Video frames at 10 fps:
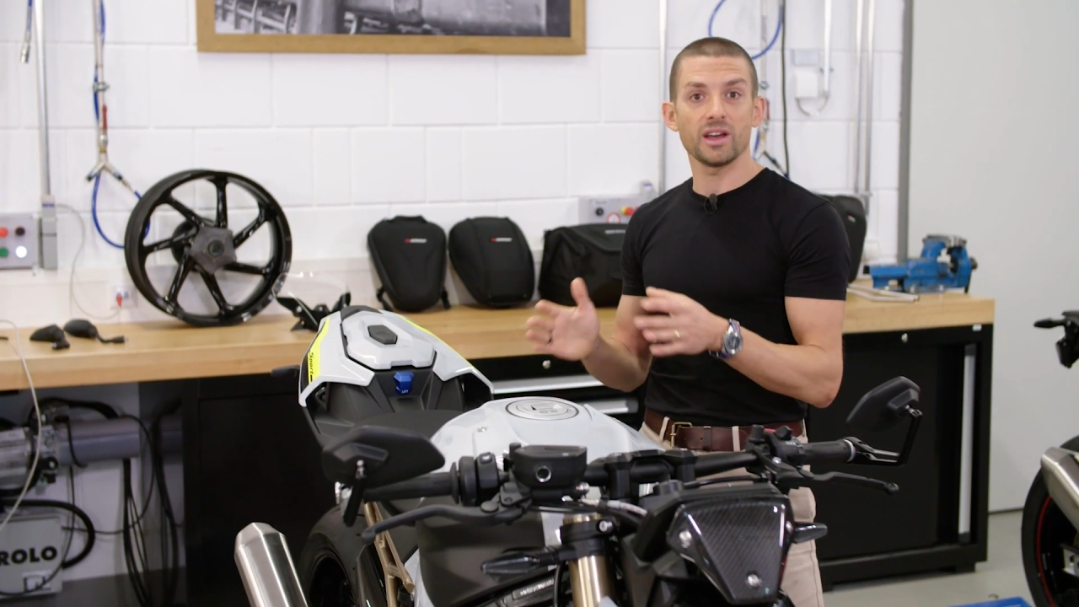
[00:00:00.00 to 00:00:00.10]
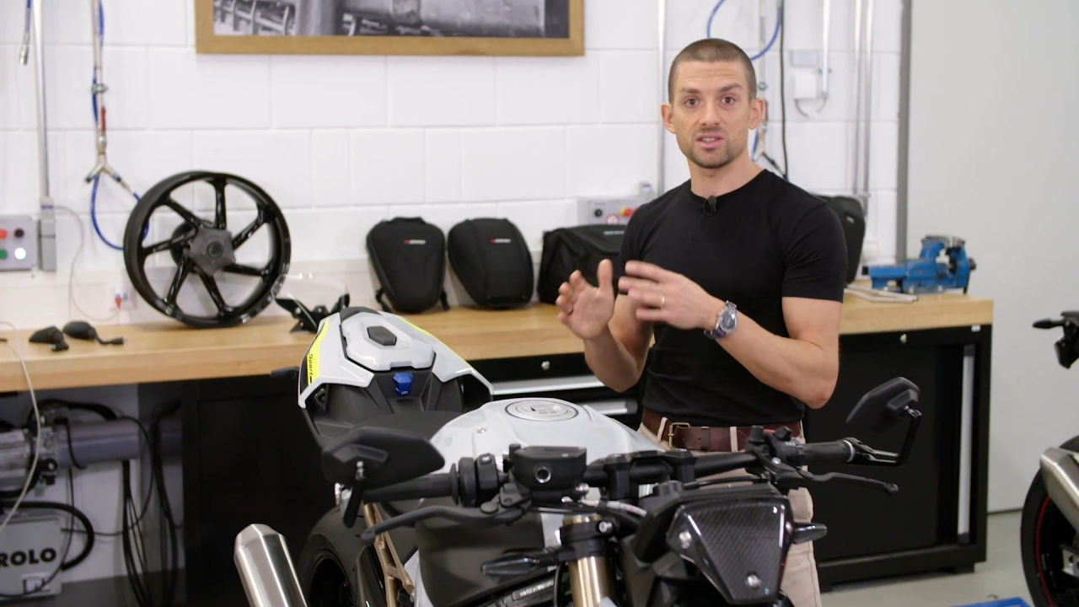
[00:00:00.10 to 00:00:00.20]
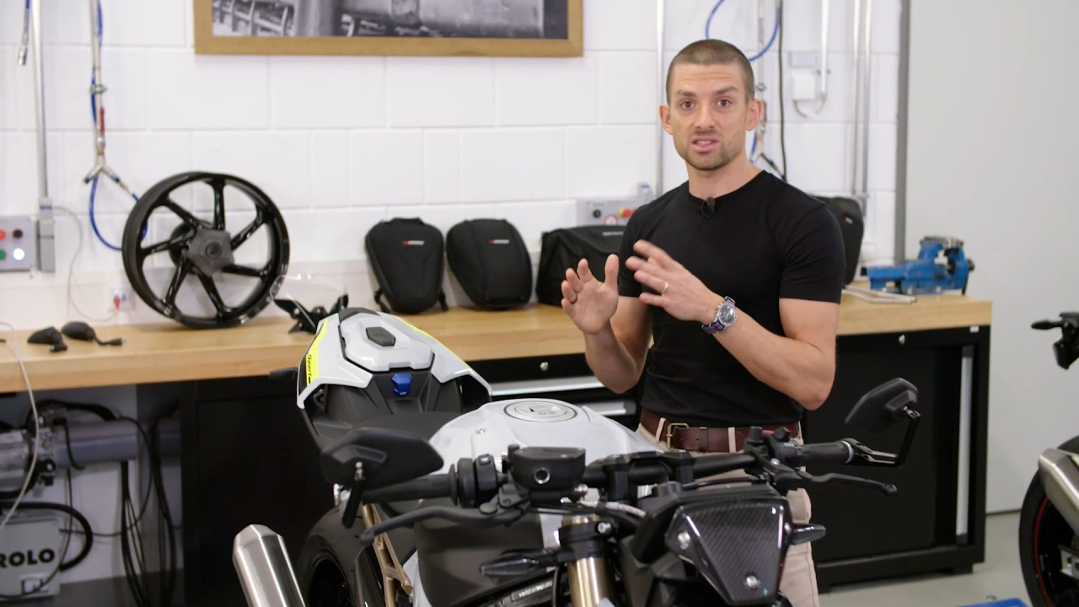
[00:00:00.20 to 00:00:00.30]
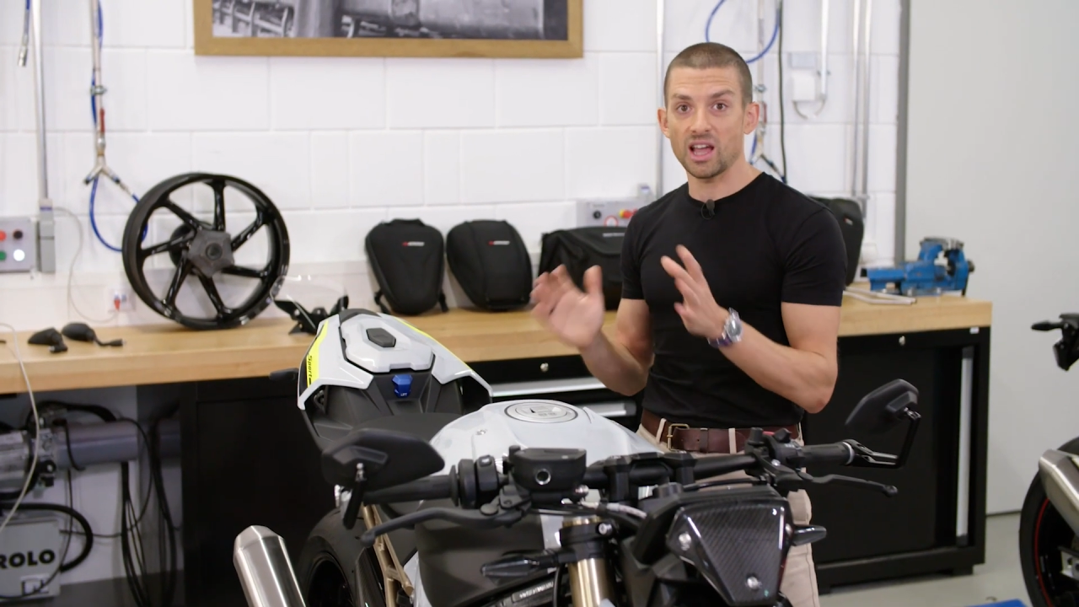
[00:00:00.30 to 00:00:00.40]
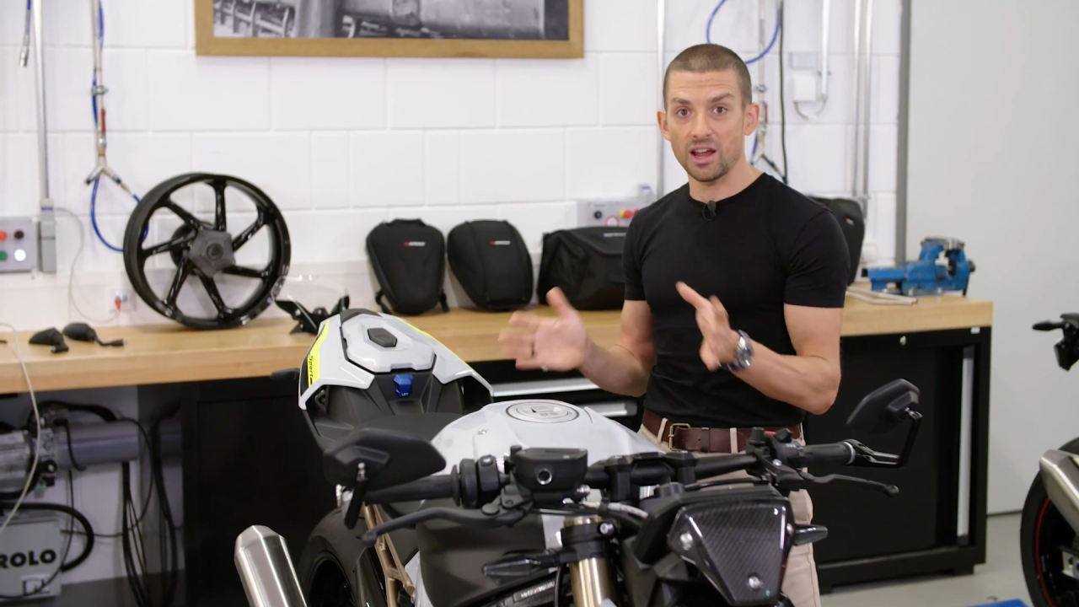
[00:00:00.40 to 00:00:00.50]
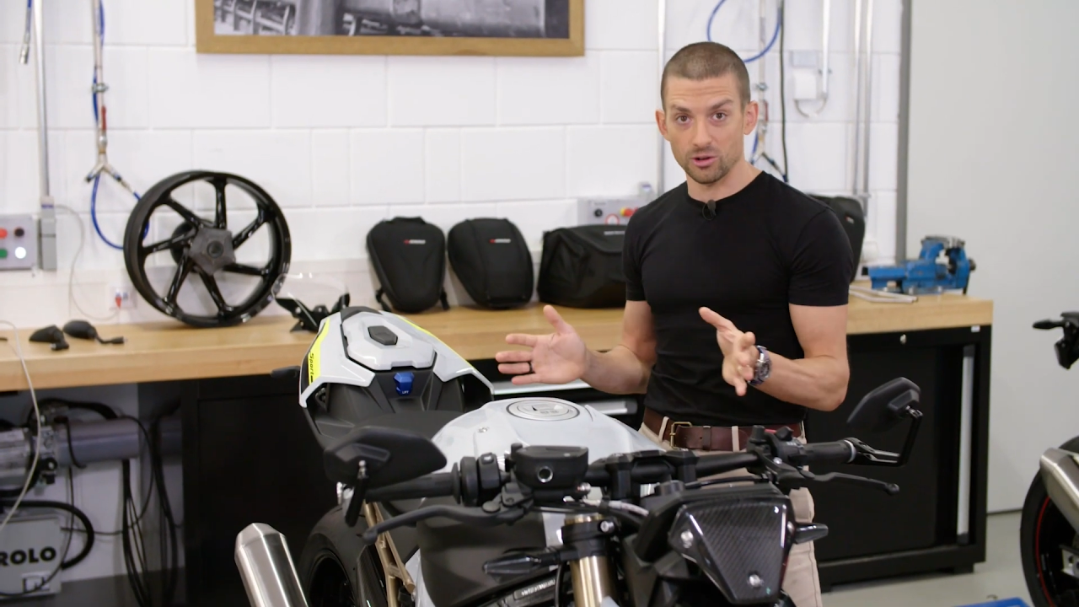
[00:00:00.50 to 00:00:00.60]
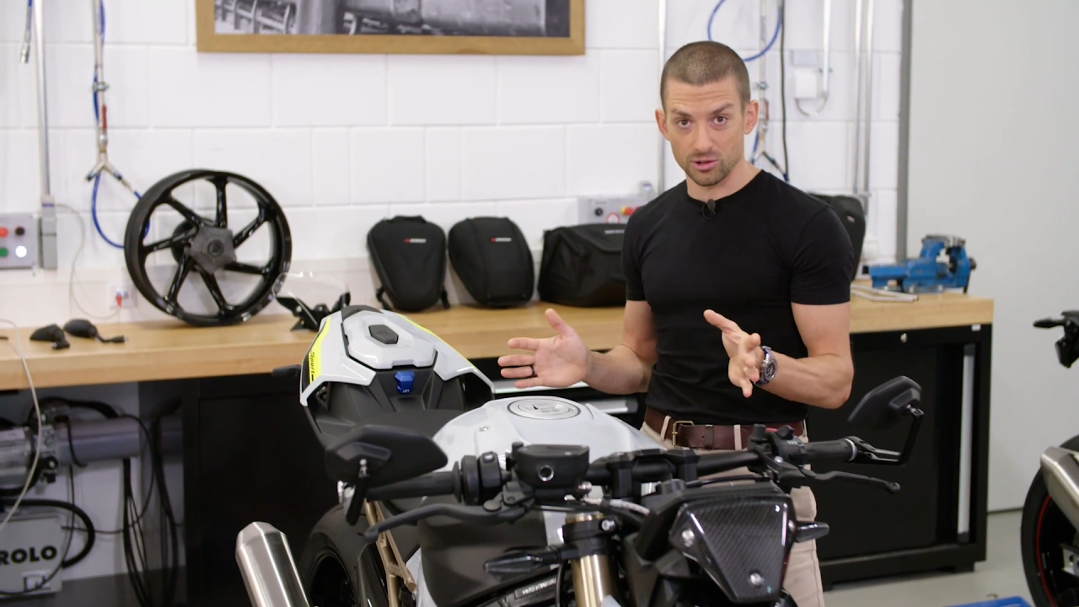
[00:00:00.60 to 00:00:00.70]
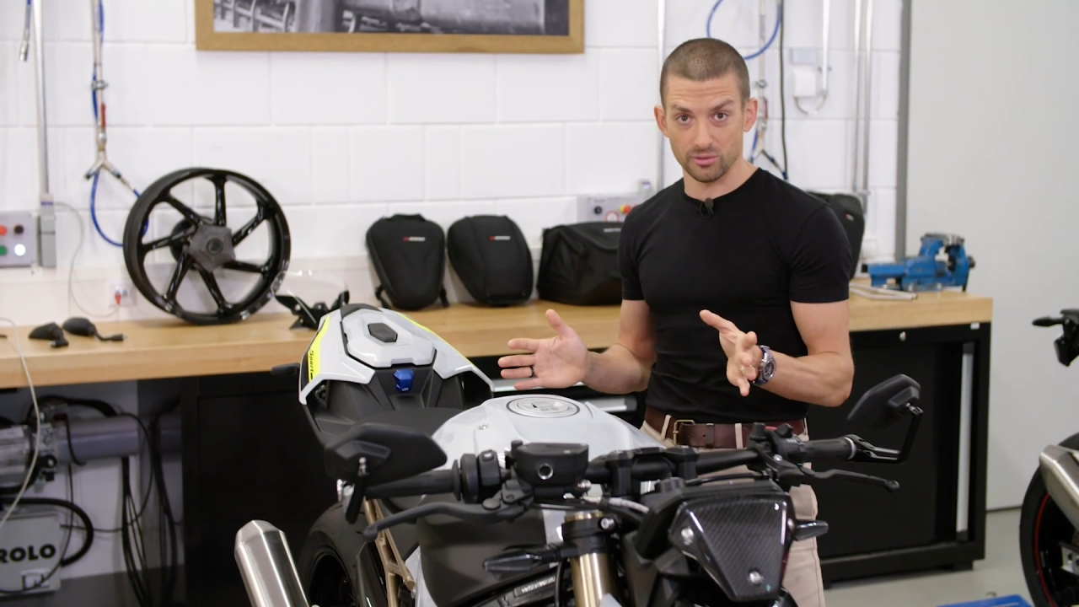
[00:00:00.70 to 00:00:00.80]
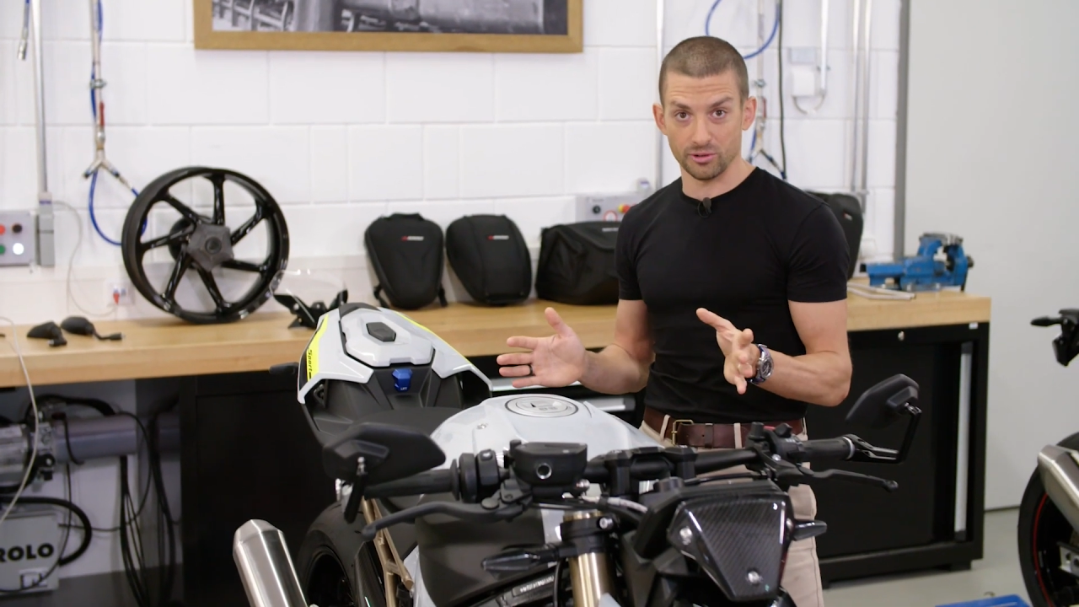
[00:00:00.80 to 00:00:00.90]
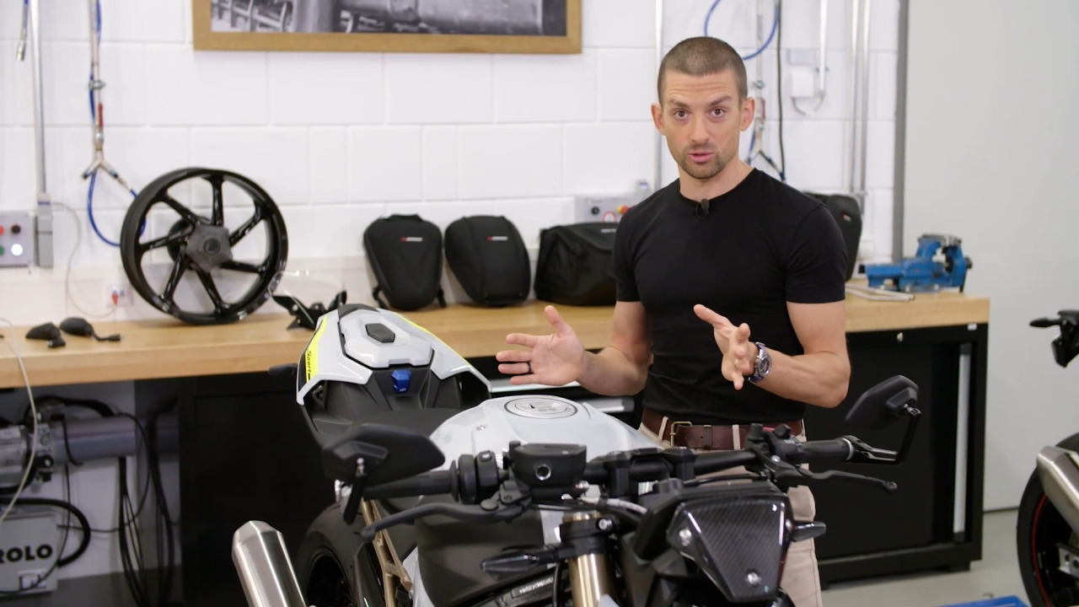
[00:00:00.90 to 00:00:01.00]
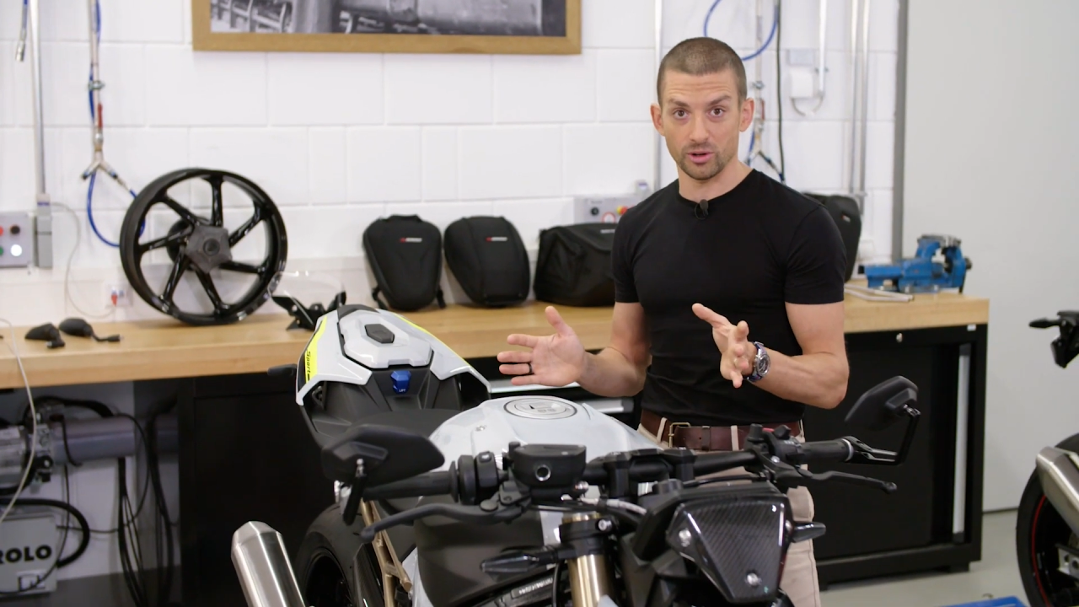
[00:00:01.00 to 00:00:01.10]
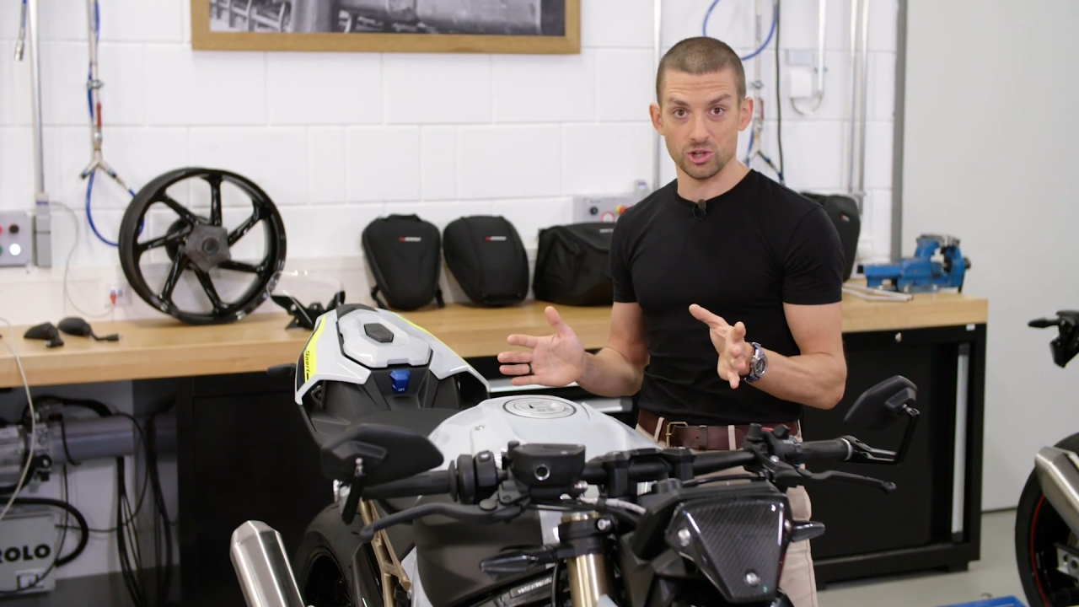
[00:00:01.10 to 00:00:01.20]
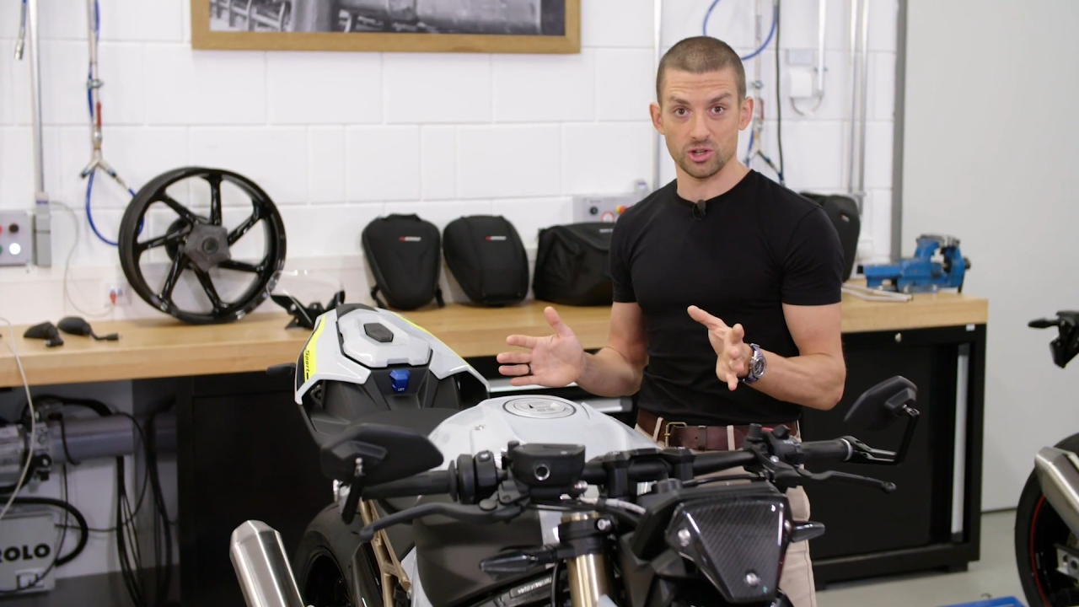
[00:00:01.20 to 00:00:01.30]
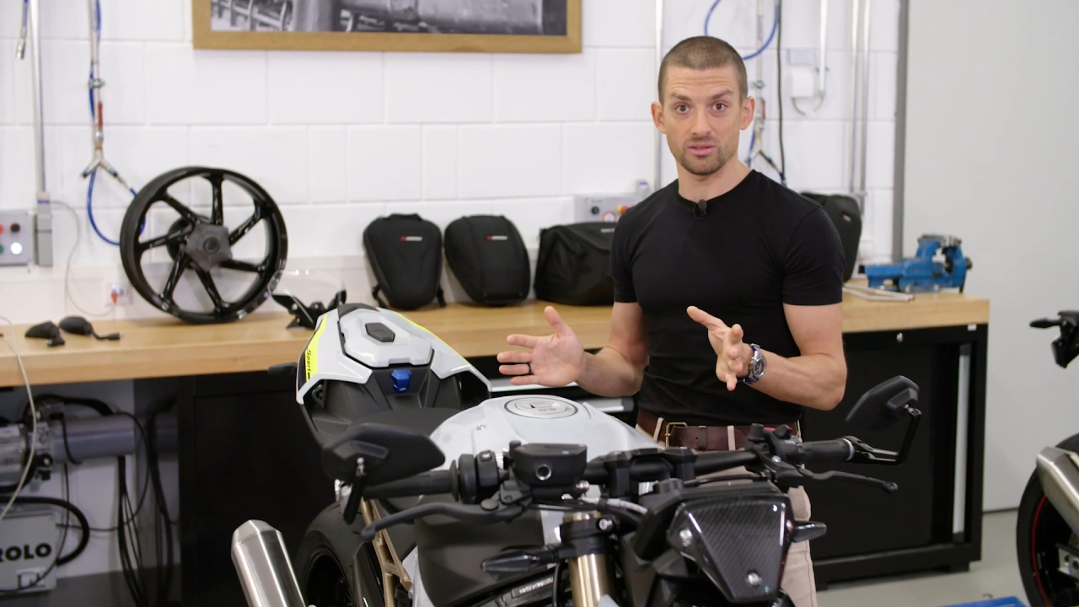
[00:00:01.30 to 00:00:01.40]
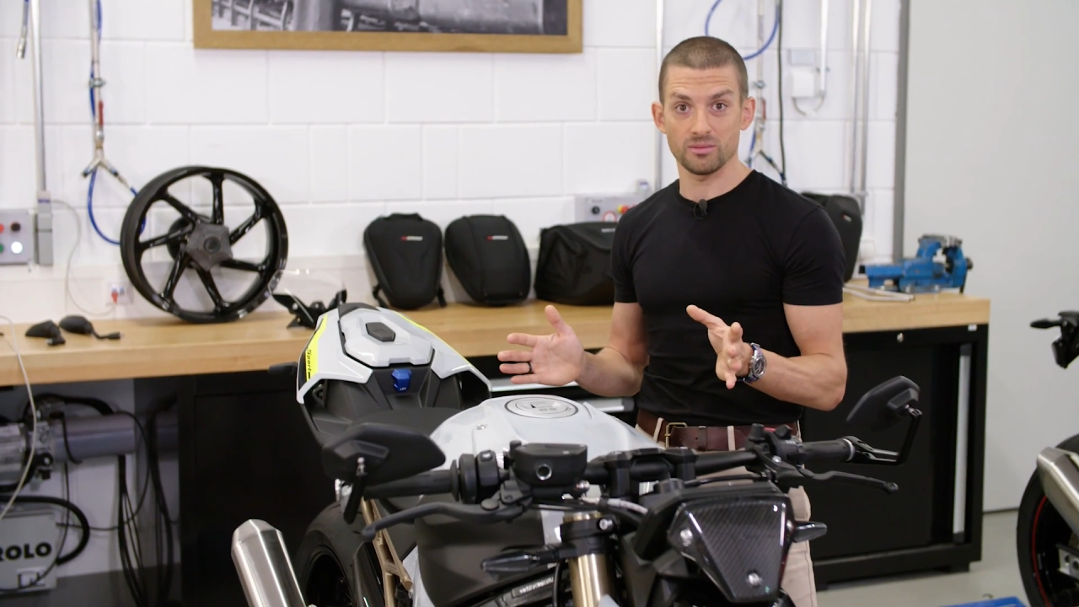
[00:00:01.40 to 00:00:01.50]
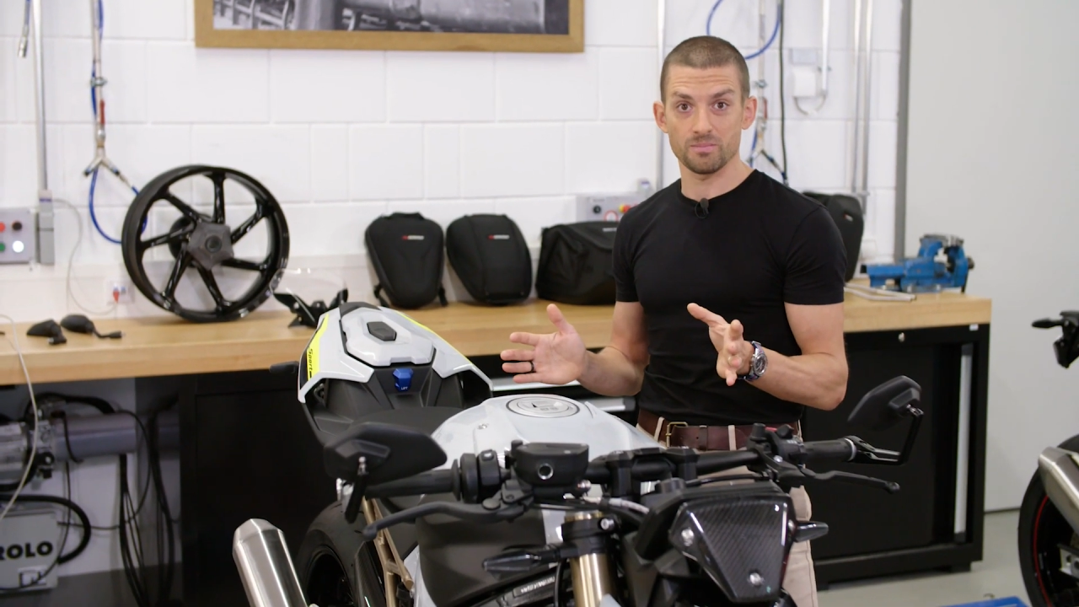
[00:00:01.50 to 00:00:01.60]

as standard configuration.